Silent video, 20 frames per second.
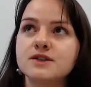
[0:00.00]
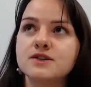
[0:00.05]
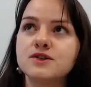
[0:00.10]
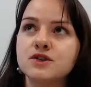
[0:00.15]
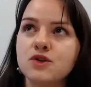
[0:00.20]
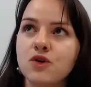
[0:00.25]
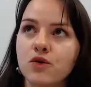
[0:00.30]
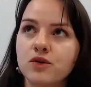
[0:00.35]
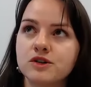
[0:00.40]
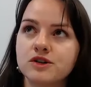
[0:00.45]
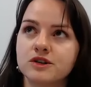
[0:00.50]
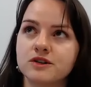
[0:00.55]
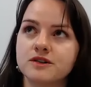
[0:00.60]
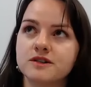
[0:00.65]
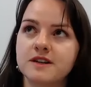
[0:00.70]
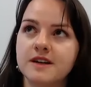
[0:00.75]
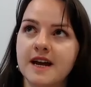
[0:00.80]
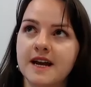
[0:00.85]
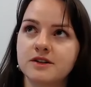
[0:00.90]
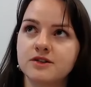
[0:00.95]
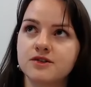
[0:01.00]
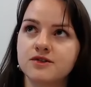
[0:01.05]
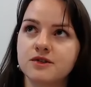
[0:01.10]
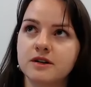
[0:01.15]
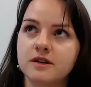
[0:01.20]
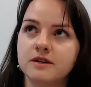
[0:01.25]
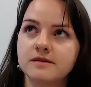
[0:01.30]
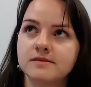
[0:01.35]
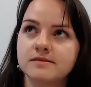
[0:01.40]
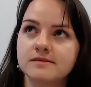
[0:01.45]
not just an
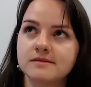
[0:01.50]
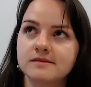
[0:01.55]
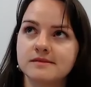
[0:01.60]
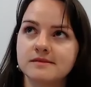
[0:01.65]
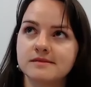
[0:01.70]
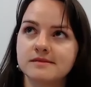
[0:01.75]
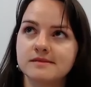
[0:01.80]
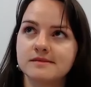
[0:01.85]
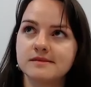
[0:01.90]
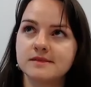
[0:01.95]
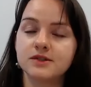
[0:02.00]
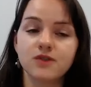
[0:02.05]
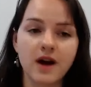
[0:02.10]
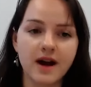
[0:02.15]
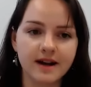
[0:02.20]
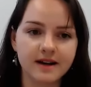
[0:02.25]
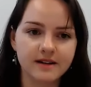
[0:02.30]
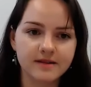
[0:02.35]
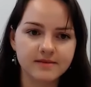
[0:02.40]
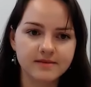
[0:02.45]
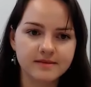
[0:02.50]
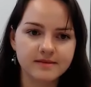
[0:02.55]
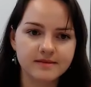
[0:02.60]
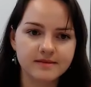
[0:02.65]
extra drag.